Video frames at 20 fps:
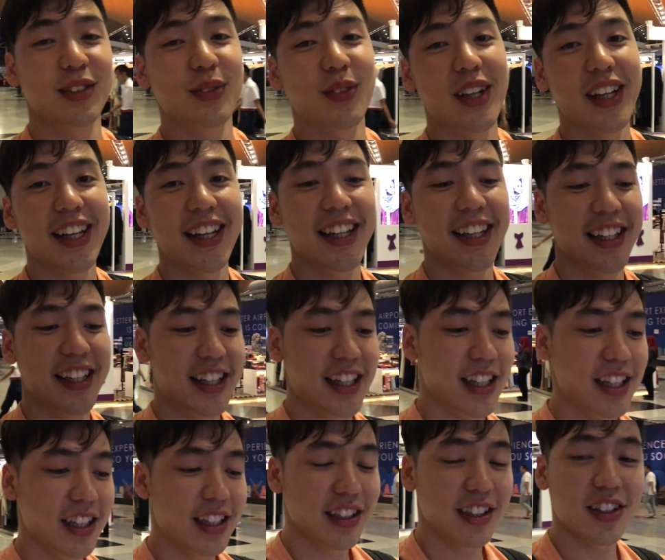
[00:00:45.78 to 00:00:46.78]
is where
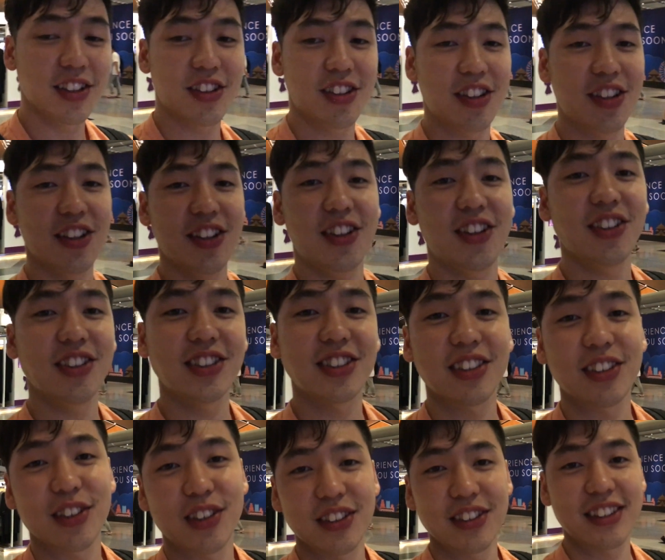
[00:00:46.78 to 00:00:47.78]
the tears are
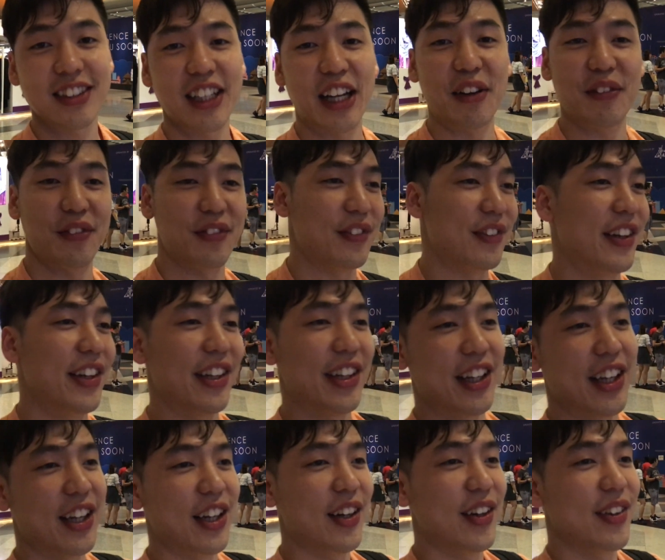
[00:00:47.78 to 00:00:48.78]
gonna start flooding
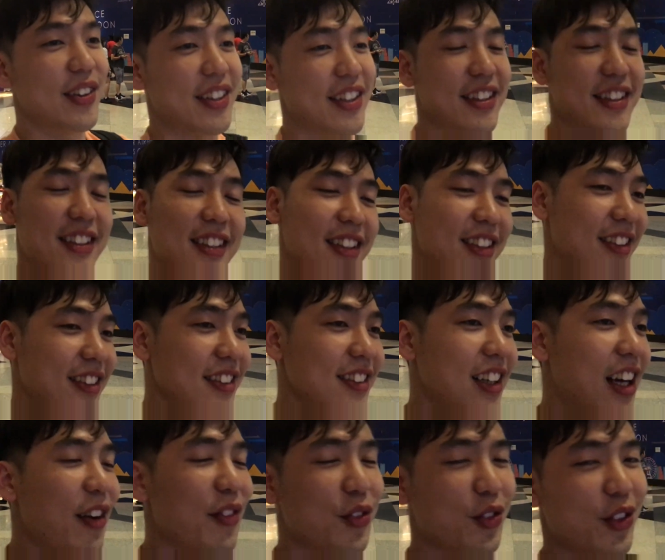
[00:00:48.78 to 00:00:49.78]
out.
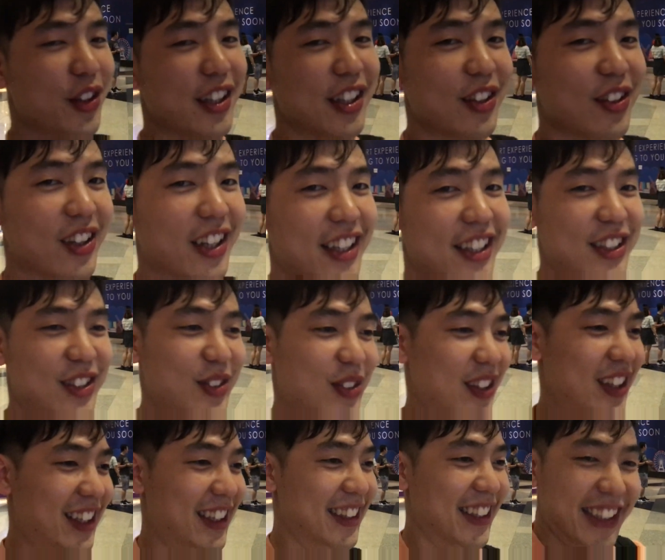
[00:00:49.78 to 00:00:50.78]
I've already cried in the toilet.
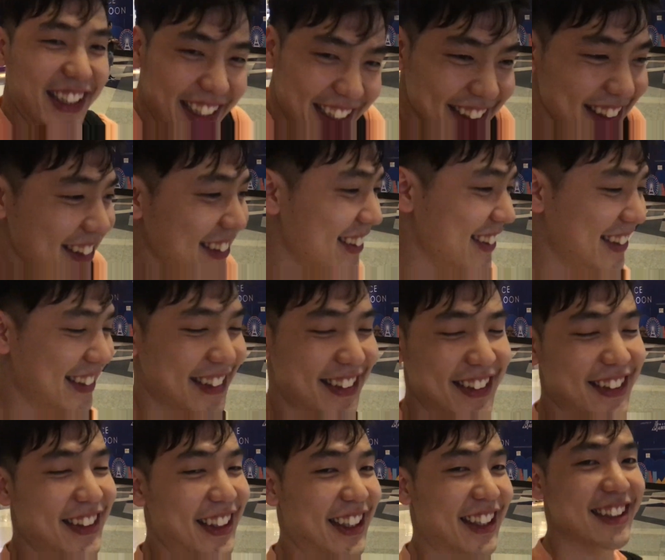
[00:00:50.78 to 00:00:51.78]

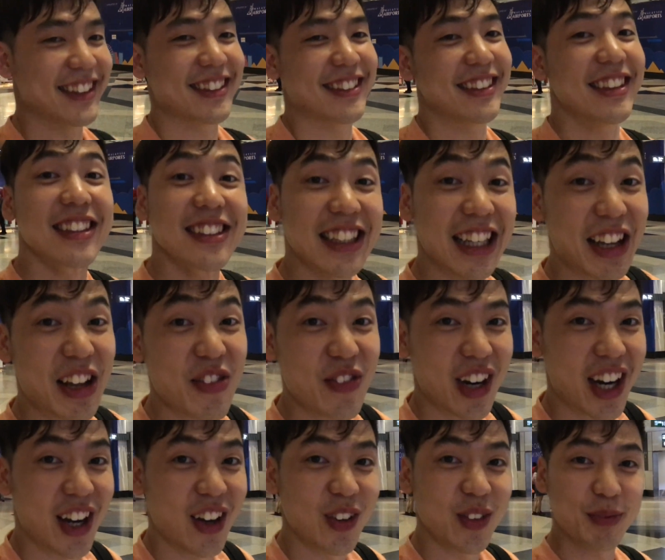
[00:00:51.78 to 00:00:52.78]
So yeah, second
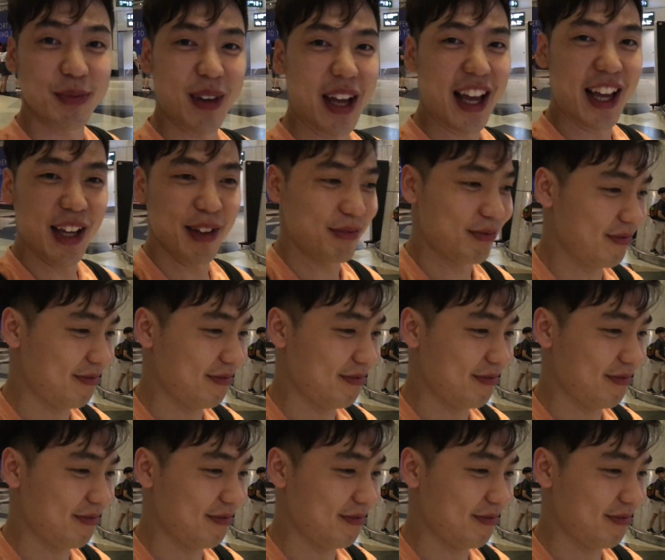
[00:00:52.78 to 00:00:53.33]
round, mate.